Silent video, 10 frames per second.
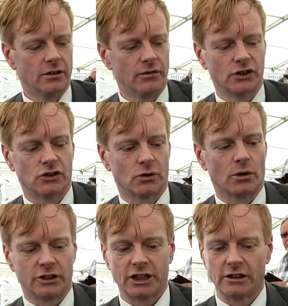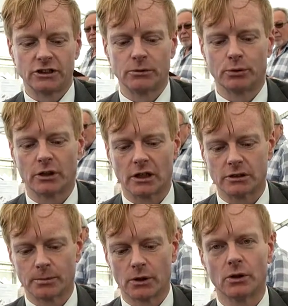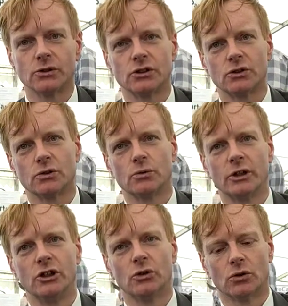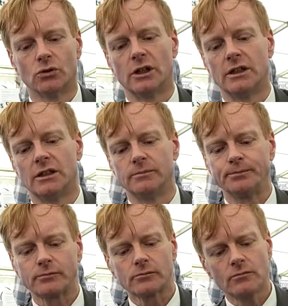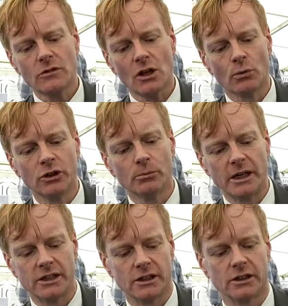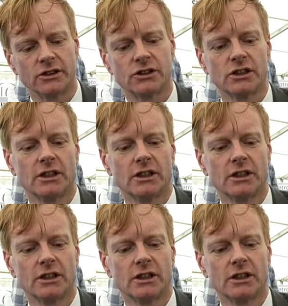This is quite a challenging product because when you're making this,